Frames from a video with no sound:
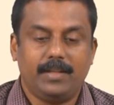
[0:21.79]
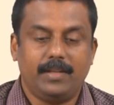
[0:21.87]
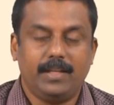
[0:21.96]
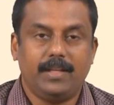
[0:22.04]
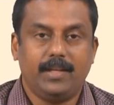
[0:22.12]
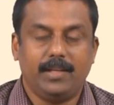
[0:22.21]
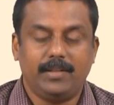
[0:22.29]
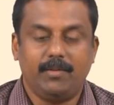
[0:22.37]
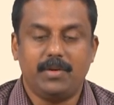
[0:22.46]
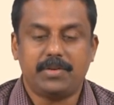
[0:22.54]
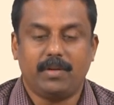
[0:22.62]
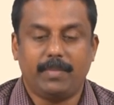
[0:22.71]
the, uh,
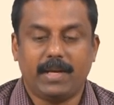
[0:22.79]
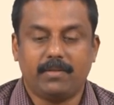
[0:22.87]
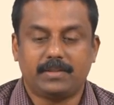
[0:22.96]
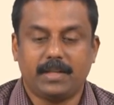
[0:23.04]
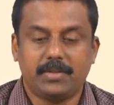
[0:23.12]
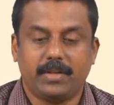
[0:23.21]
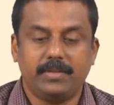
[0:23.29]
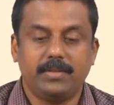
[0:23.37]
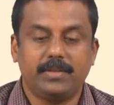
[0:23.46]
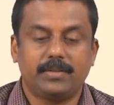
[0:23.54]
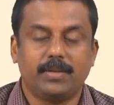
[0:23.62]
evolution of microstructures.